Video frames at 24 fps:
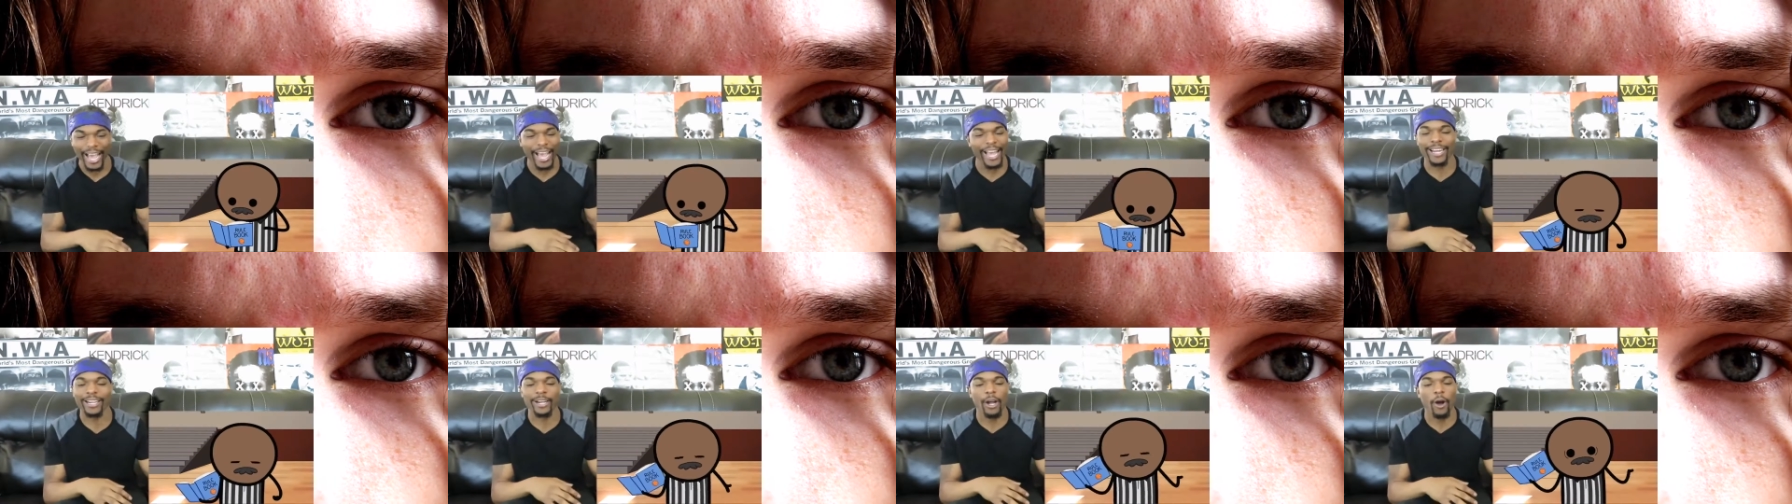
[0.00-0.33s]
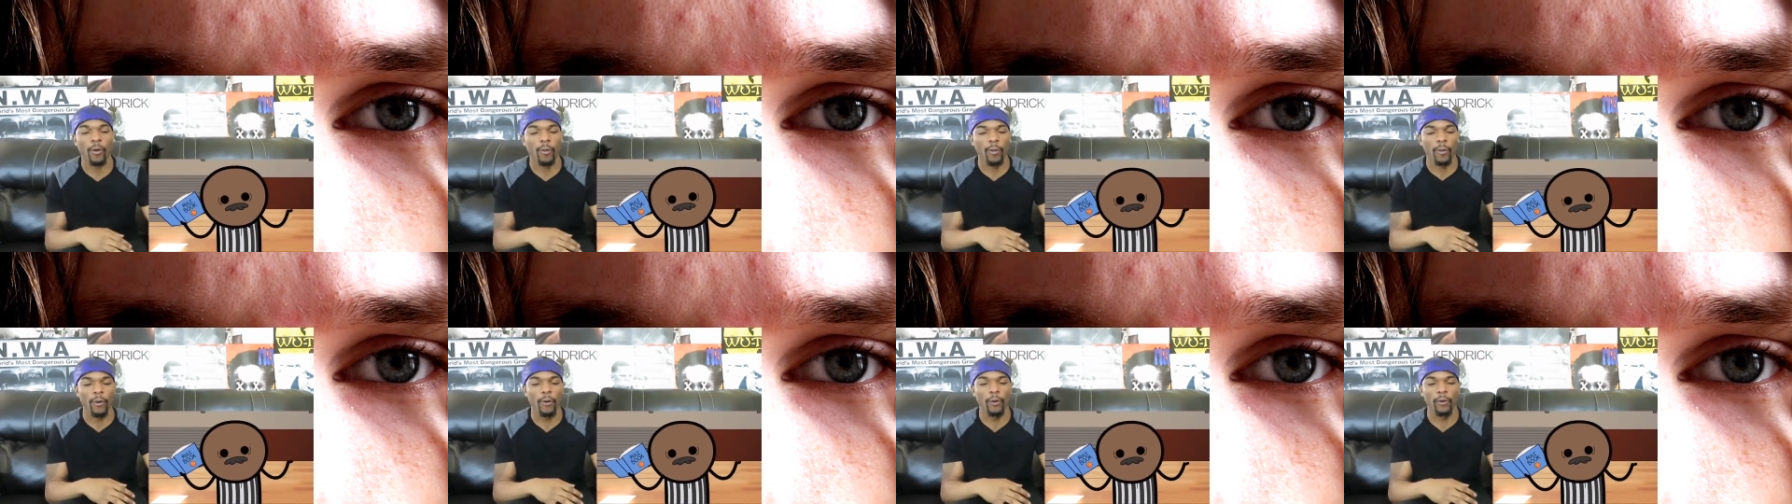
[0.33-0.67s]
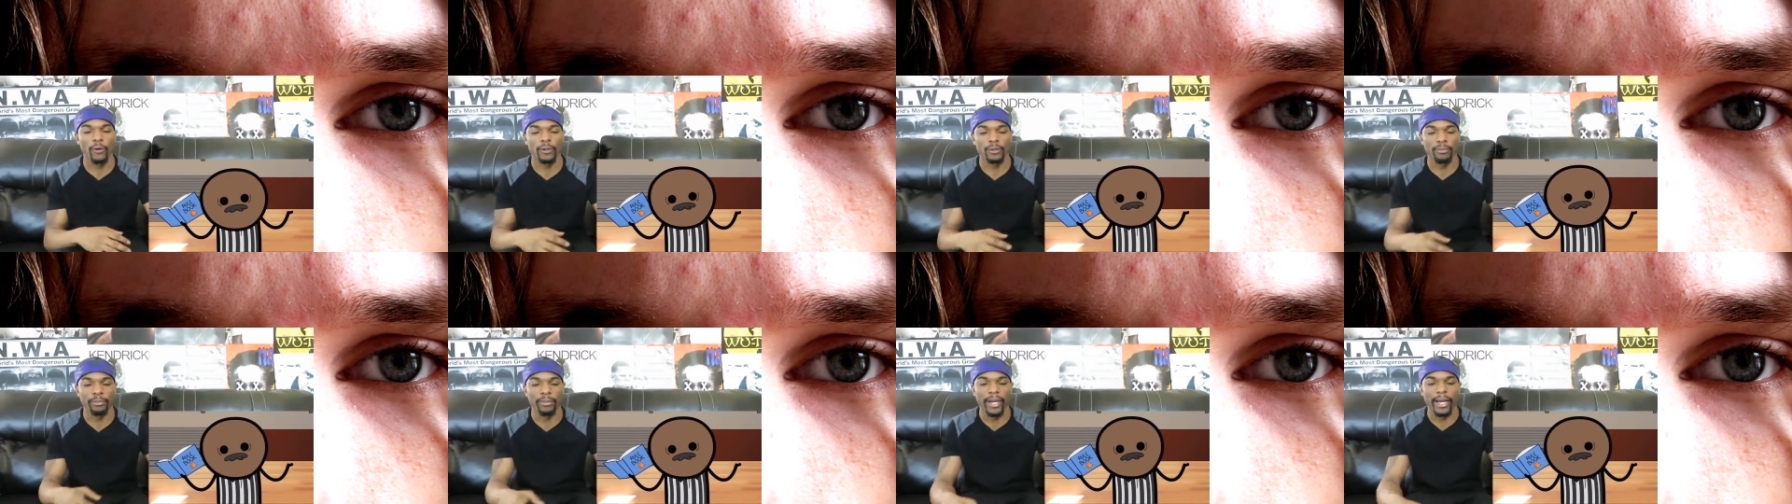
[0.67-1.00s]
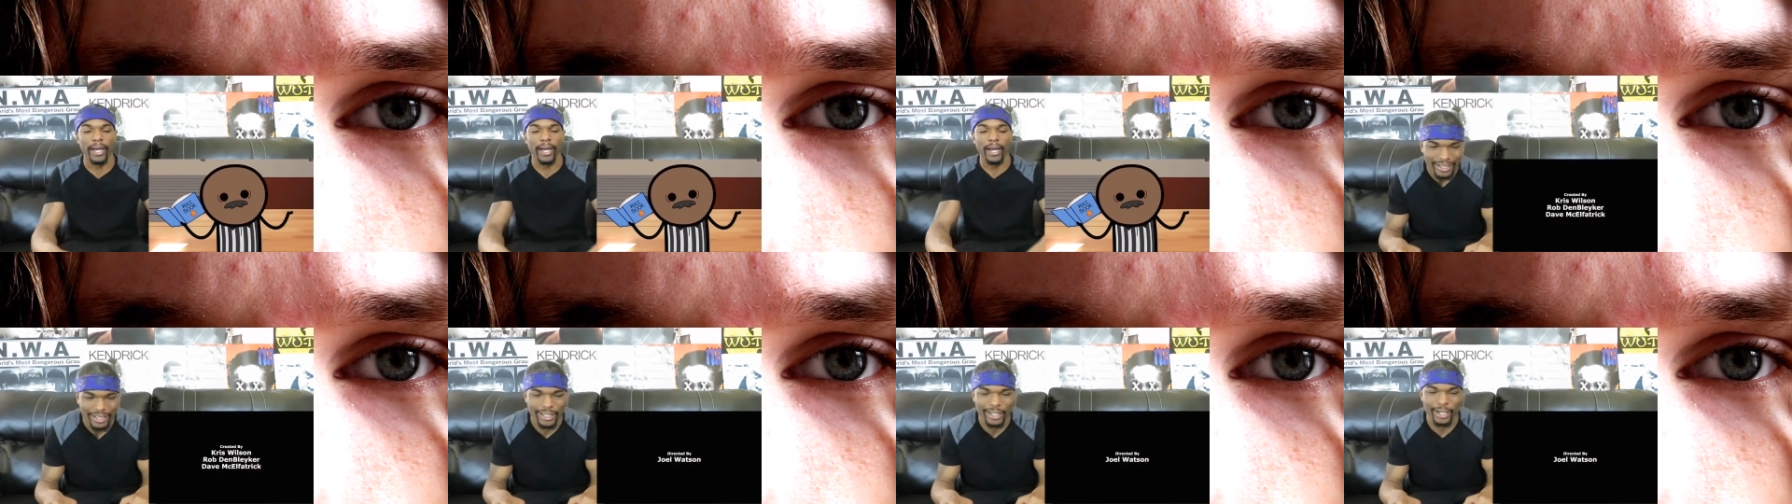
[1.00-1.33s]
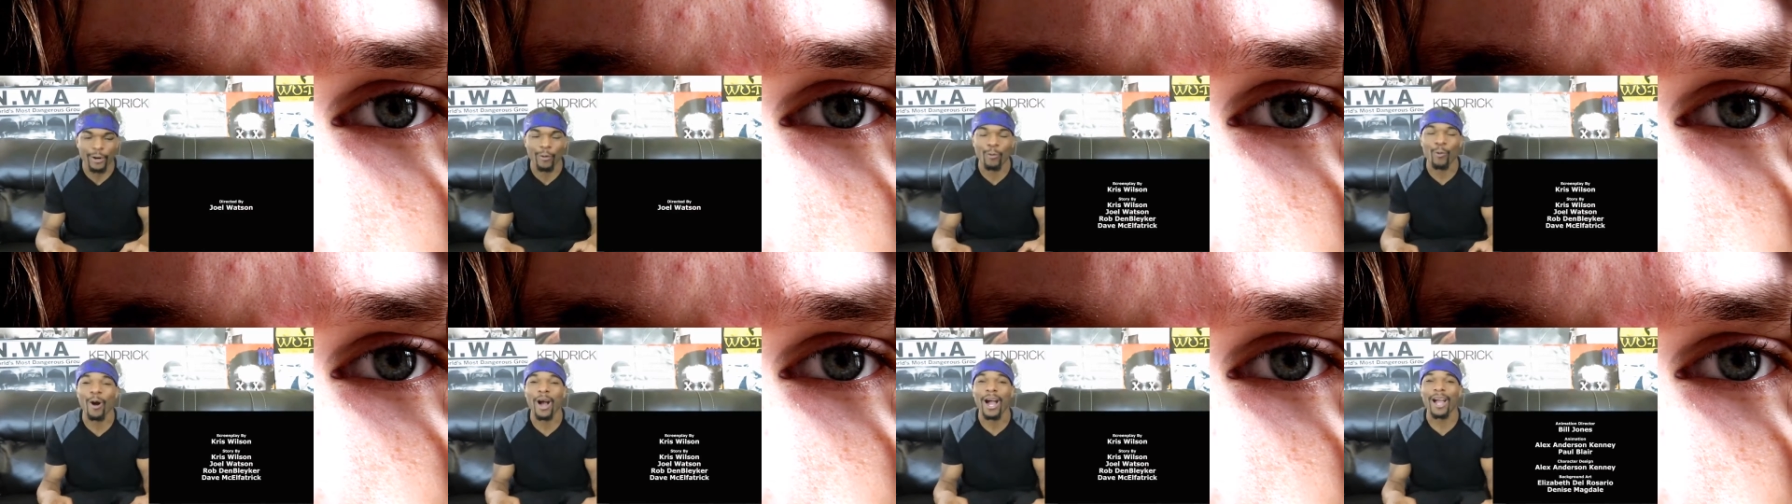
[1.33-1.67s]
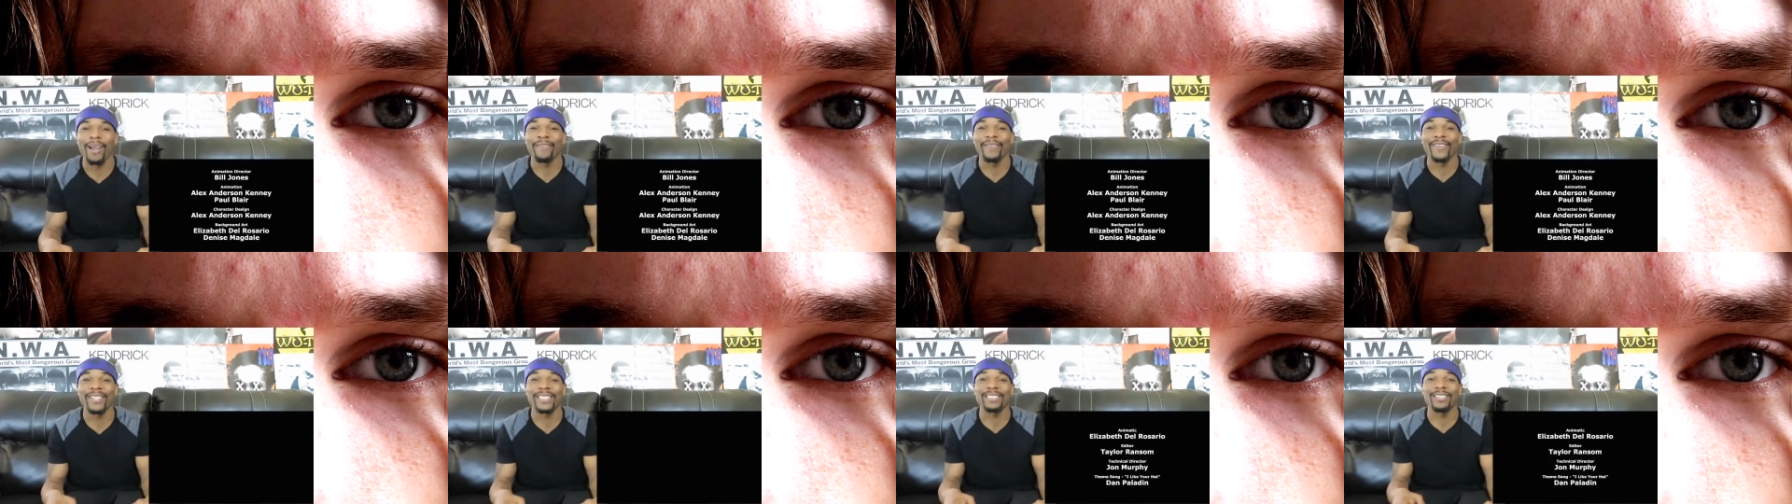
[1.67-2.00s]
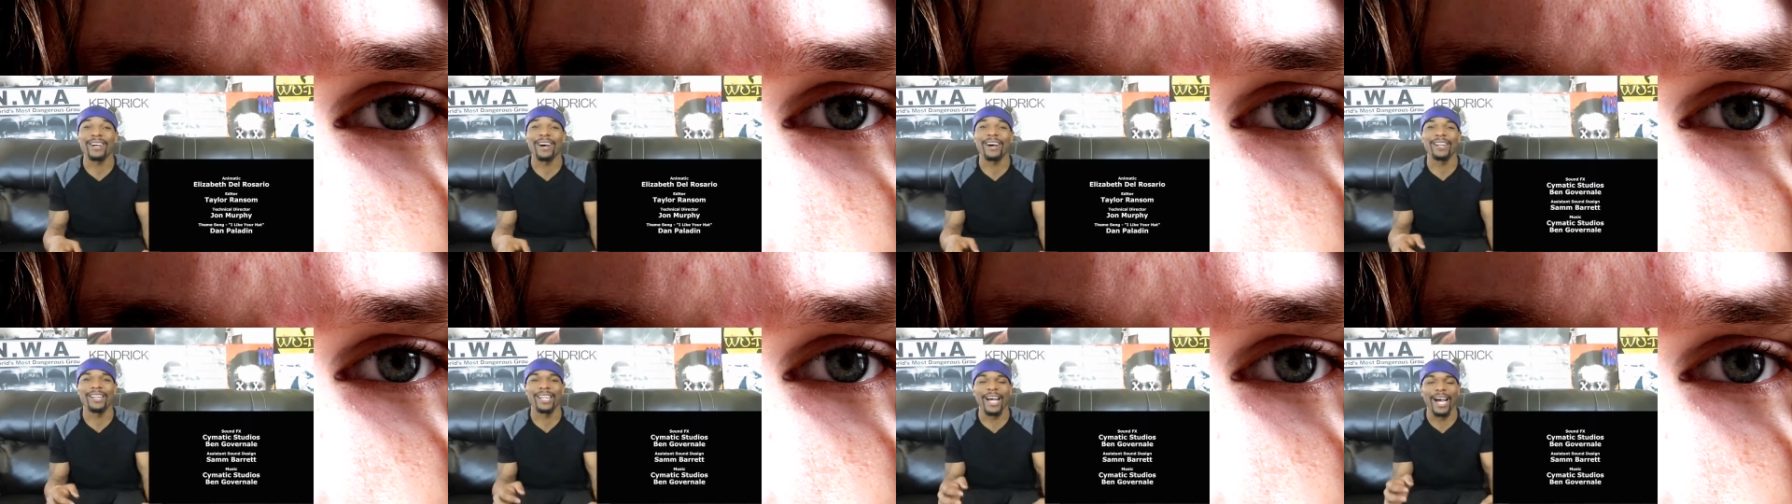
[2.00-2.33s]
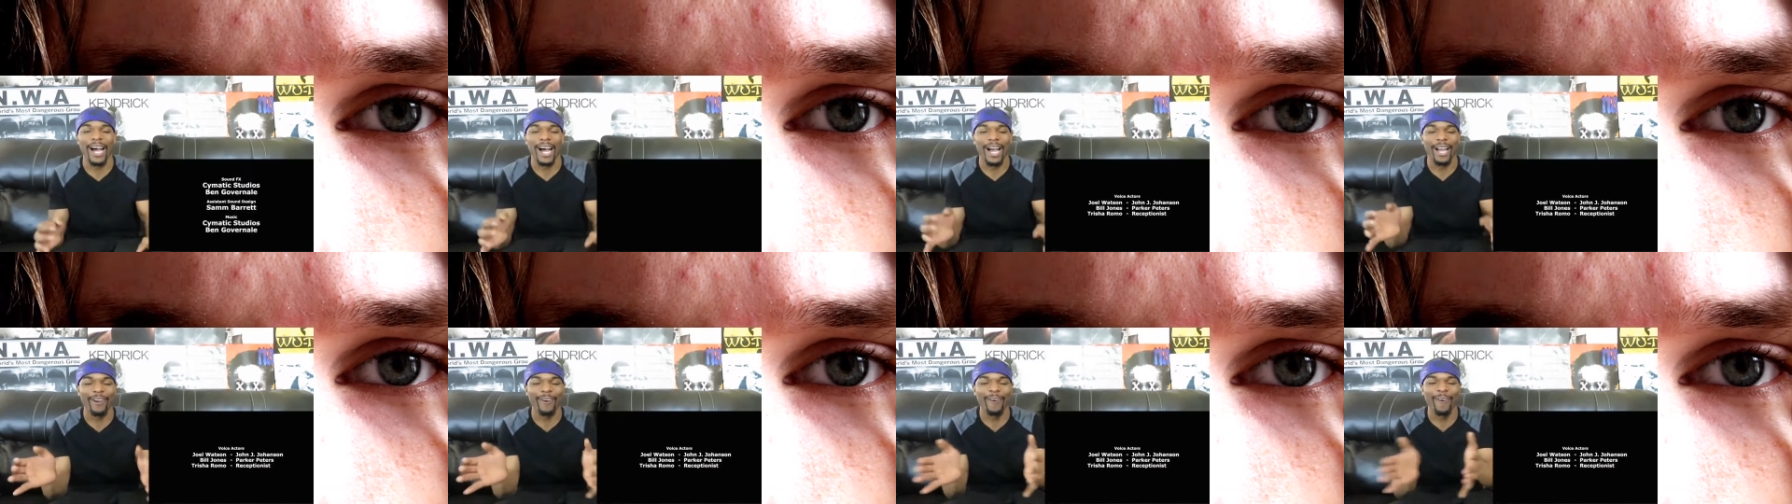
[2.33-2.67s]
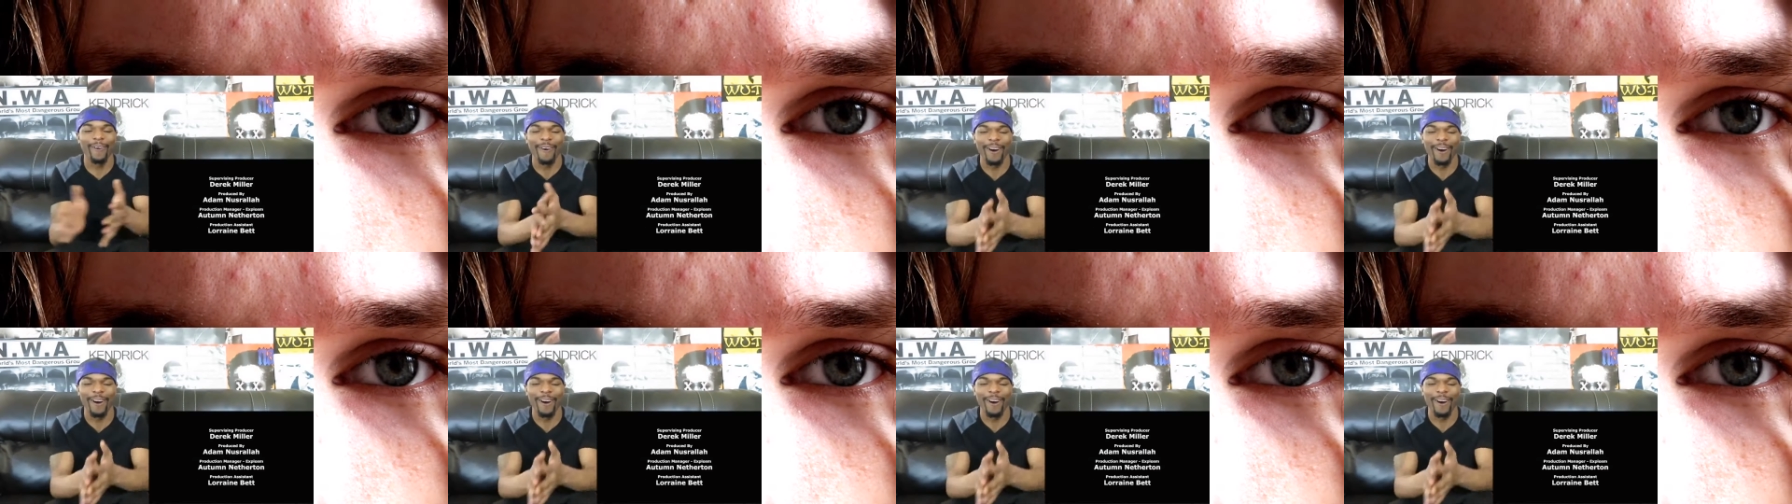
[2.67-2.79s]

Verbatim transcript: Ain't no rules, bitch. Your wife is on high.